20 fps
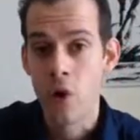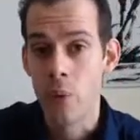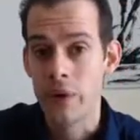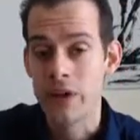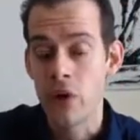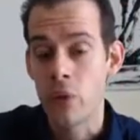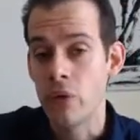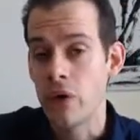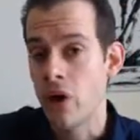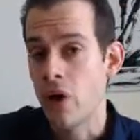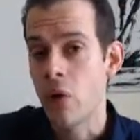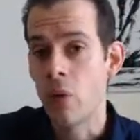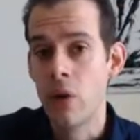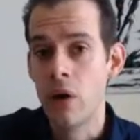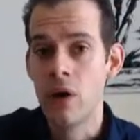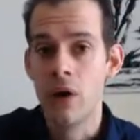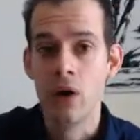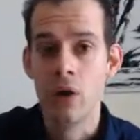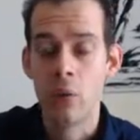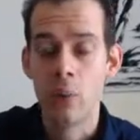We don't
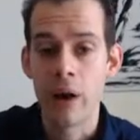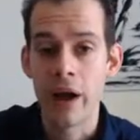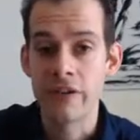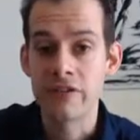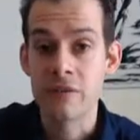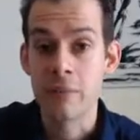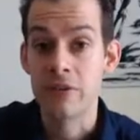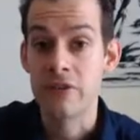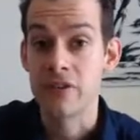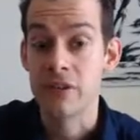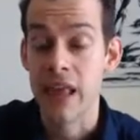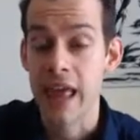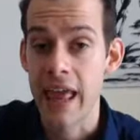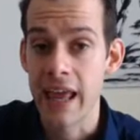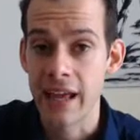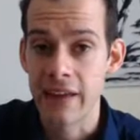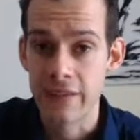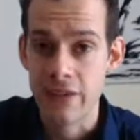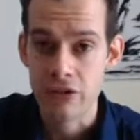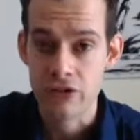know why someone's
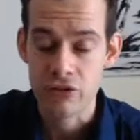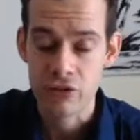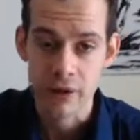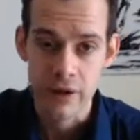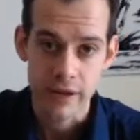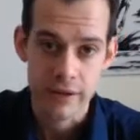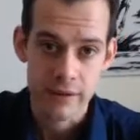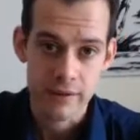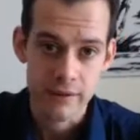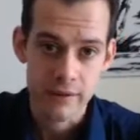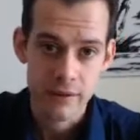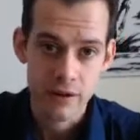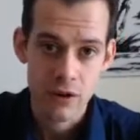laying in the street.